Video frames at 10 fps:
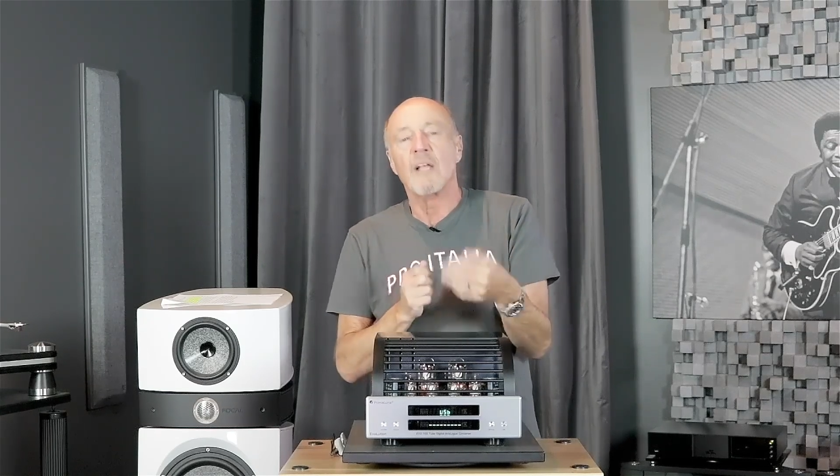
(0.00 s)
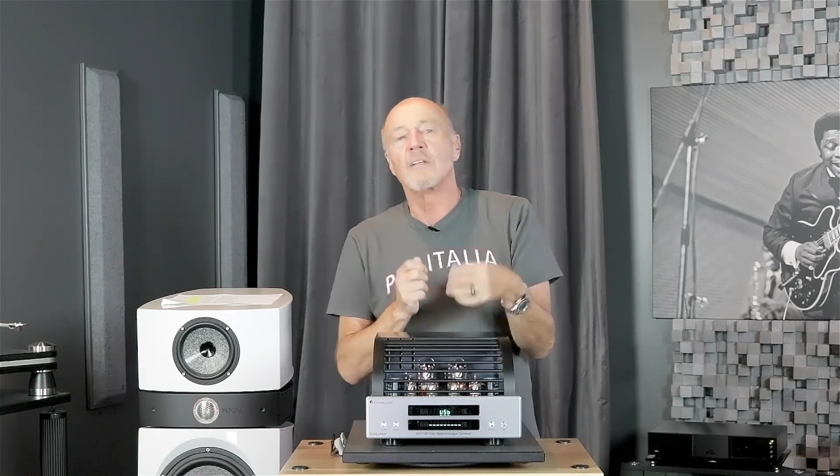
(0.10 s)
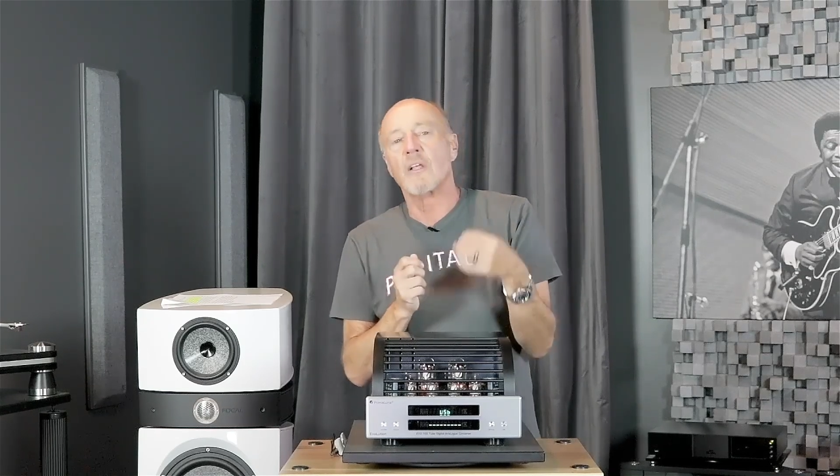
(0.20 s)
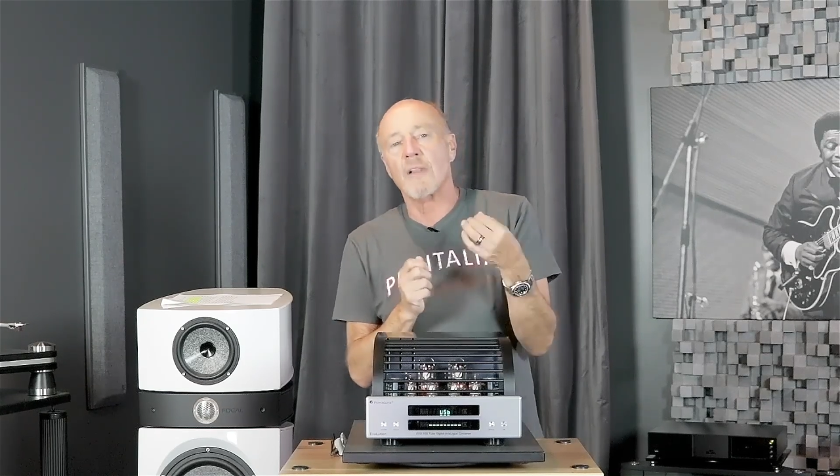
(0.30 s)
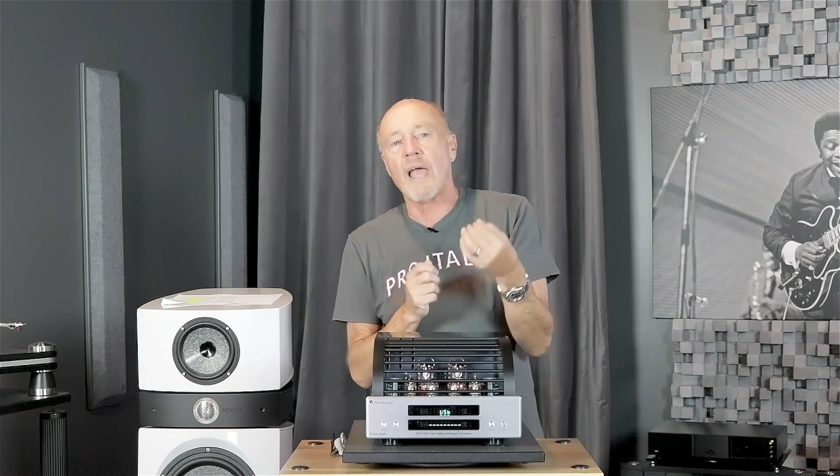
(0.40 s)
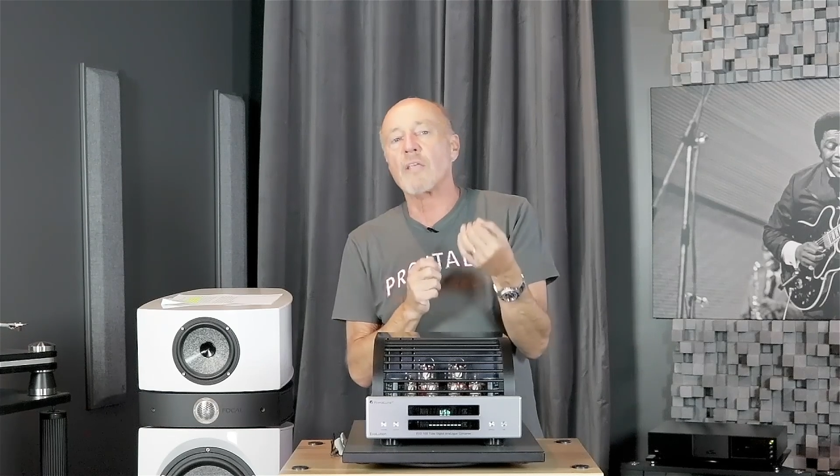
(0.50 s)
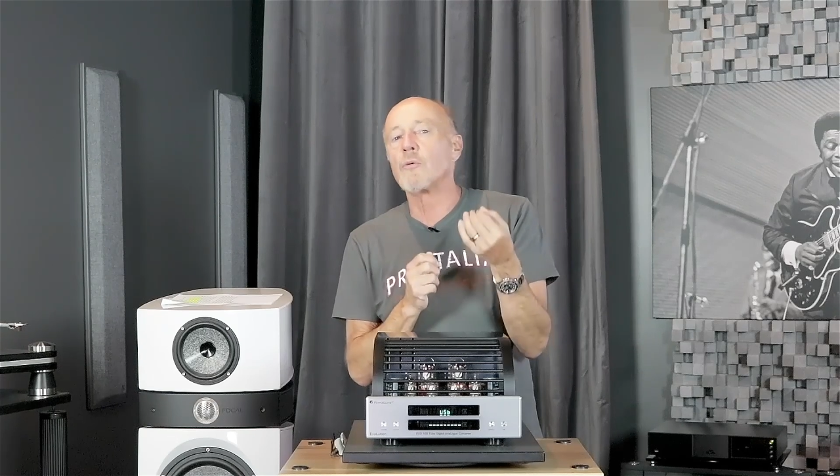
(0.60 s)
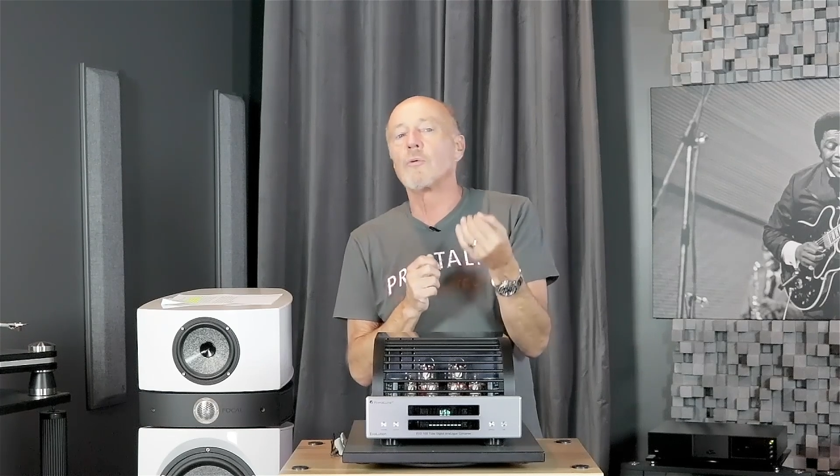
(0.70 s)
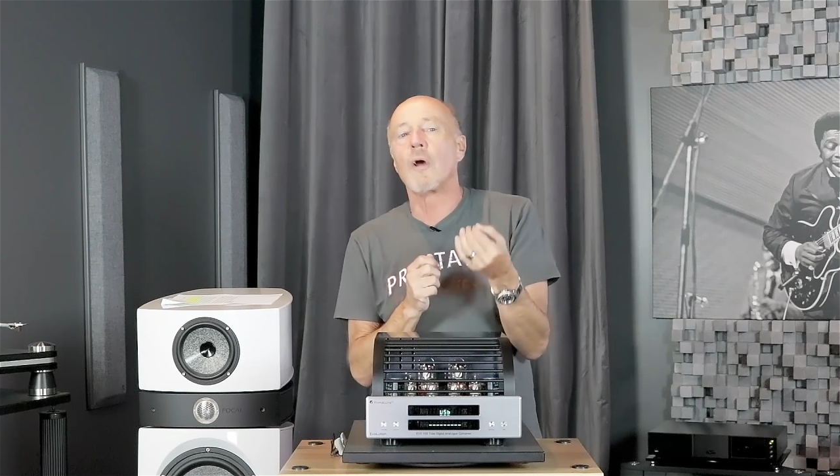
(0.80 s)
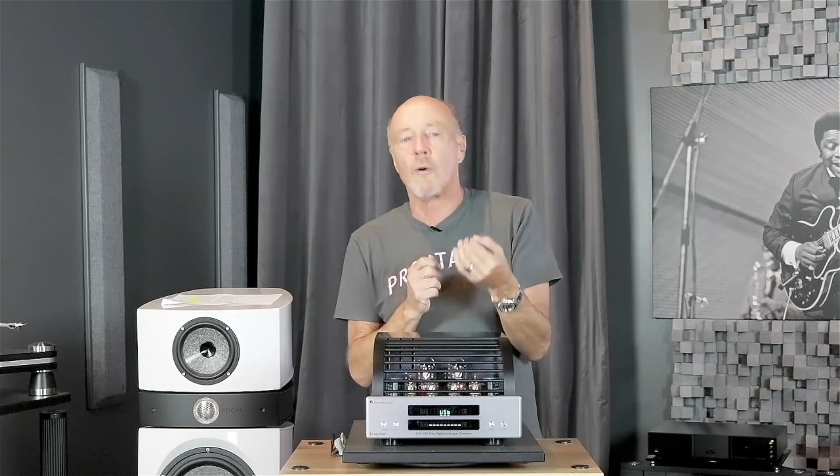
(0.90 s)
to let you
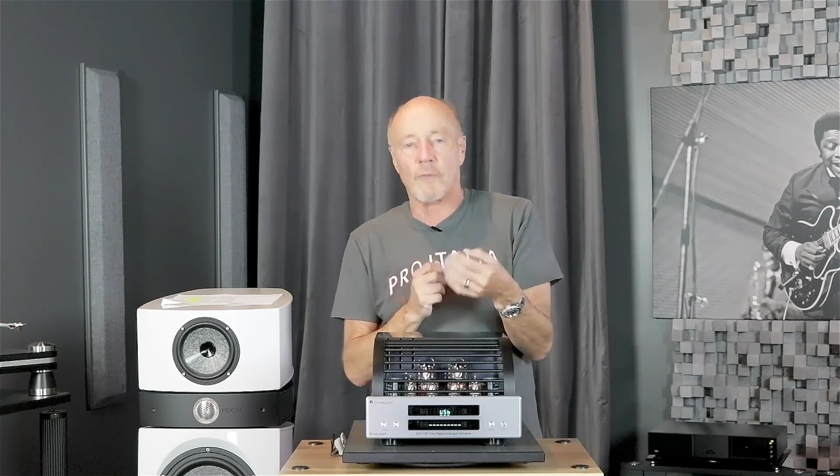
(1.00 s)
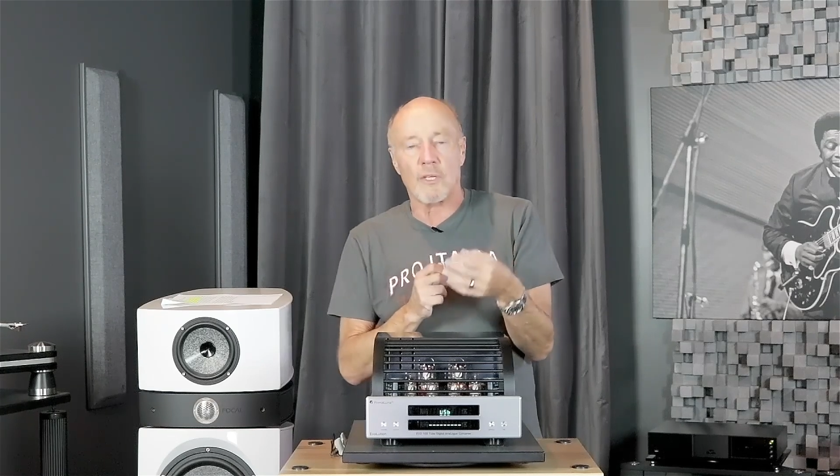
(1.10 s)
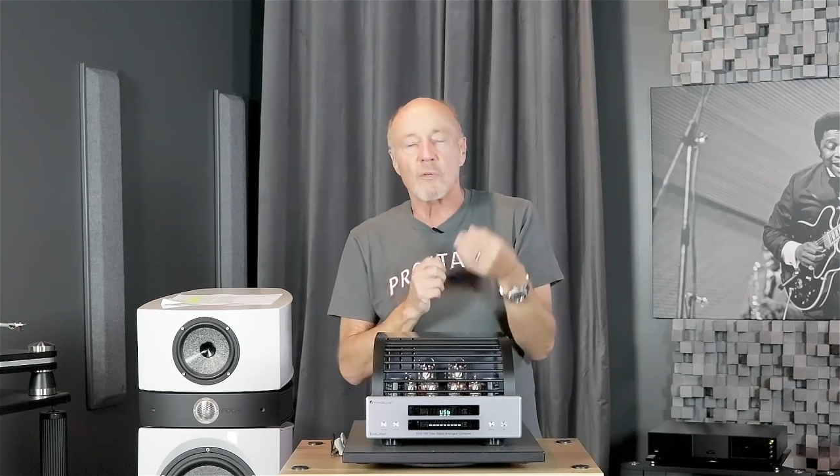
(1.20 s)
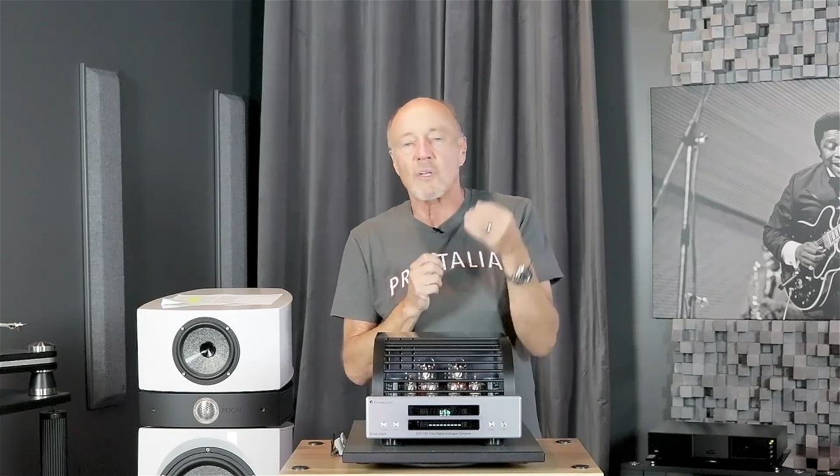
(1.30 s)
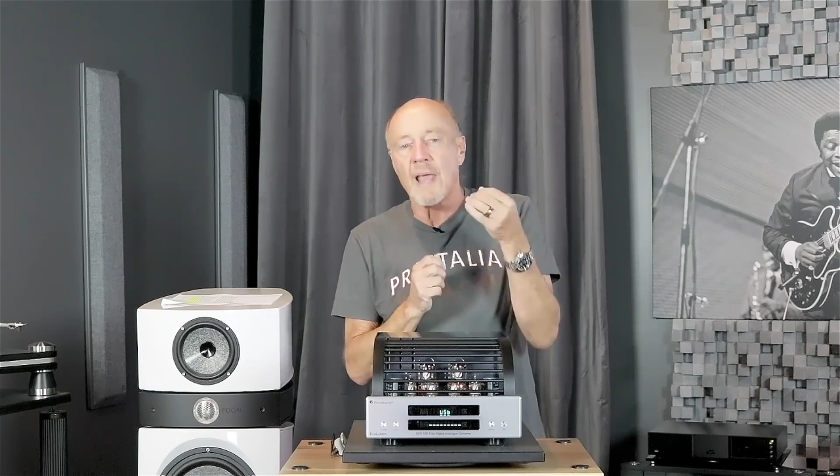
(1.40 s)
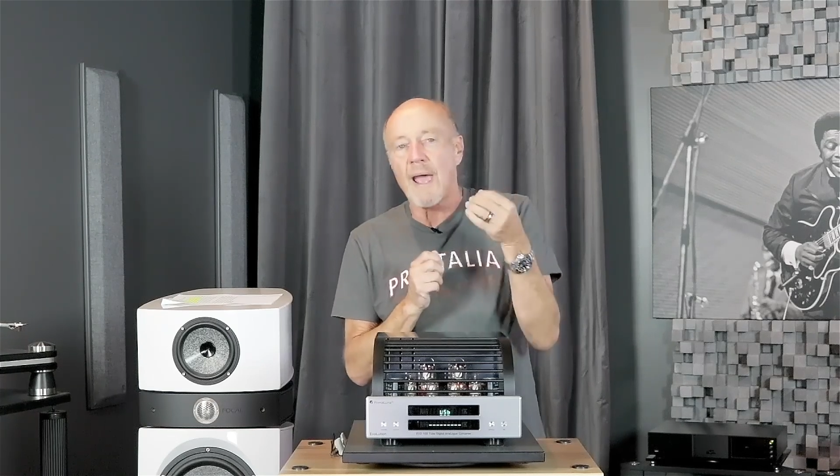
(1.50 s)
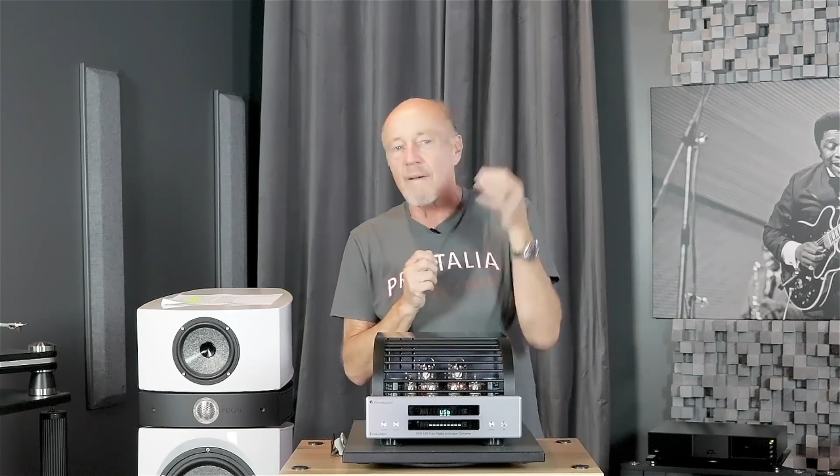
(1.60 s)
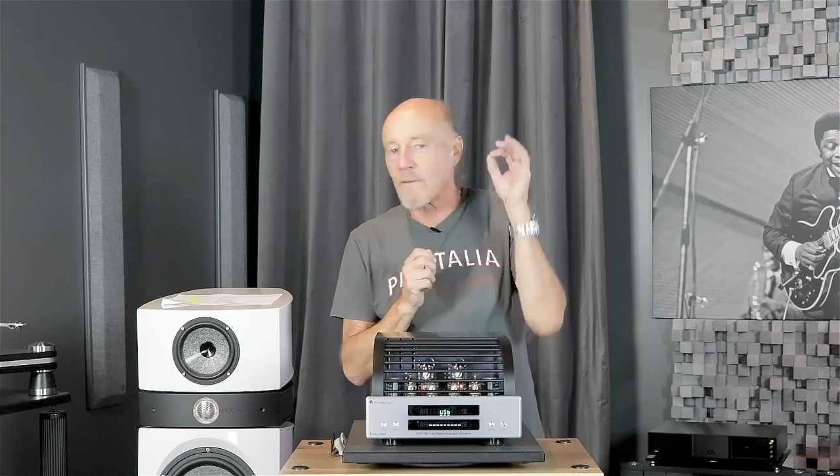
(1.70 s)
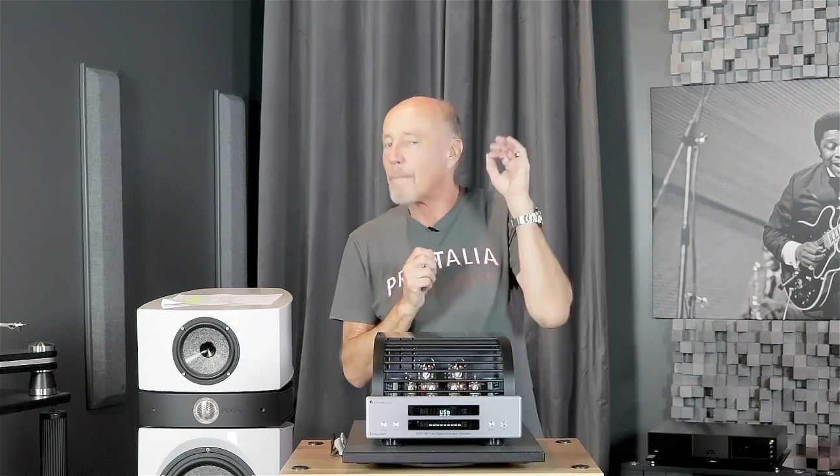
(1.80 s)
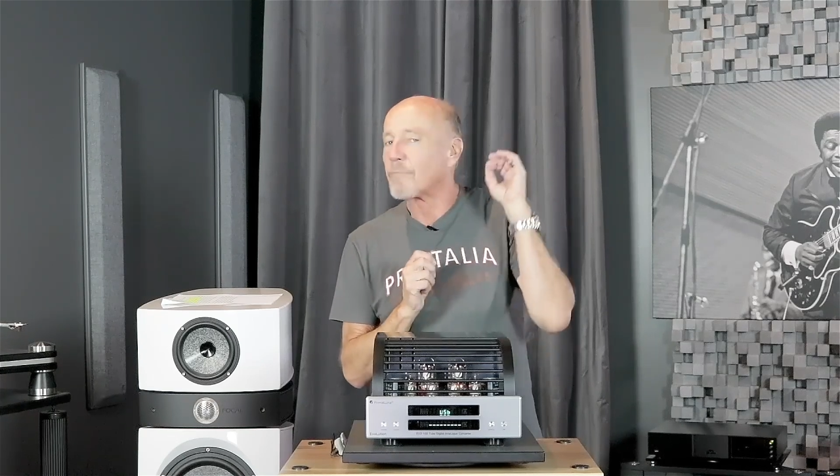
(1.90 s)
know that you can have